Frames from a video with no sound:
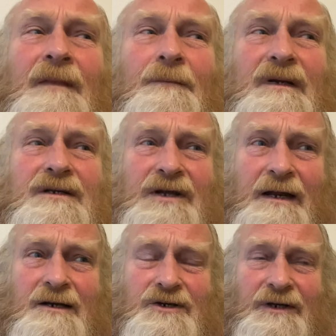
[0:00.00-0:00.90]
but
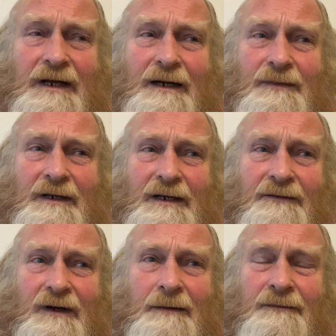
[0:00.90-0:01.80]
essentially I
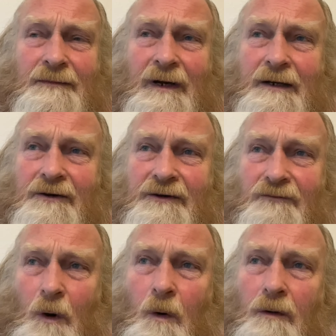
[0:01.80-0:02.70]
believe I got it
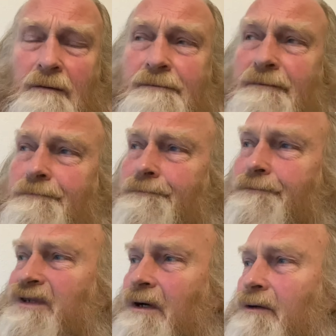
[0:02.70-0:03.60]
wrong.
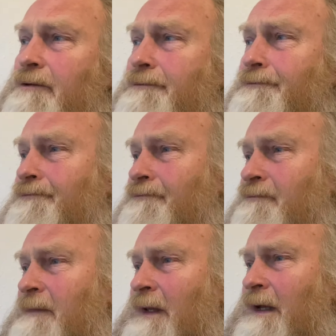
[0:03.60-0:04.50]
So
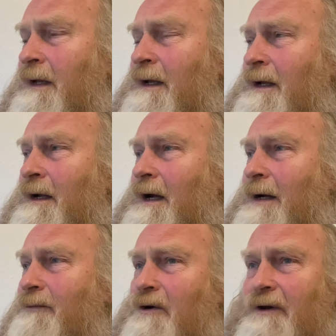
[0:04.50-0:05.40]

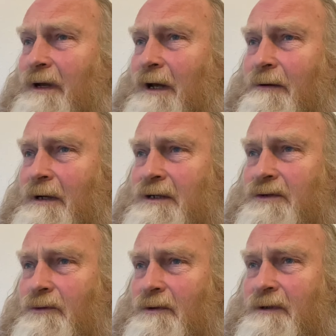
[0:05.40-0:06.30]
I'm not going to go into
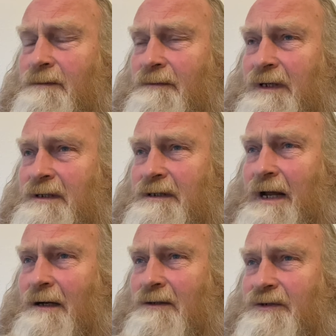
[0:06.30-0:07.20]
all the ins and
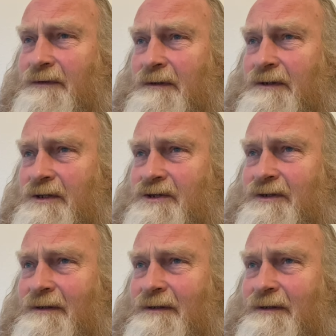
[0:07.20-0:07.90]
outs of it, just